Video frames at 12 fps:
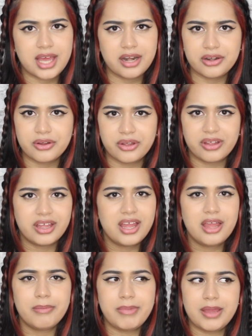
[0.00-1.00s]
I don't know,
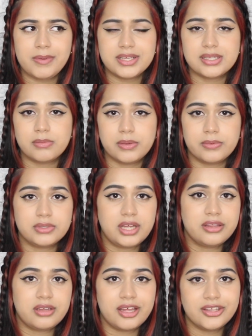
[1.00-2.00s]
maybe some people
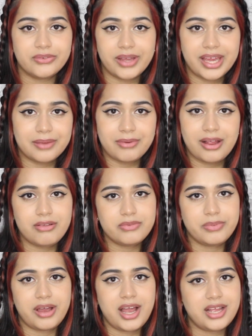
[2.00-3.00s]
learn the other way
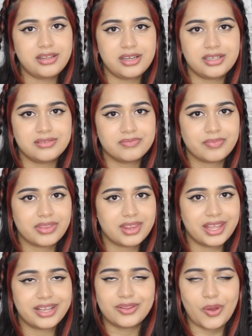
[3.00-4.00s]
around, but I learned
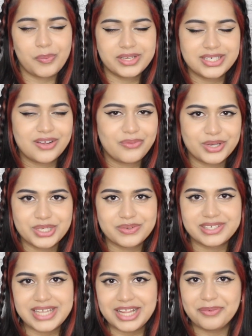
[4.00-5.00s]
like the opposite of what she
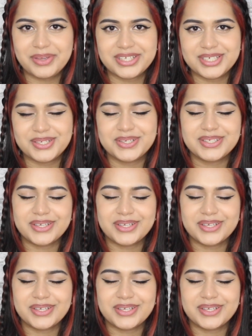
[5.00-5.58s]
was telling me to do.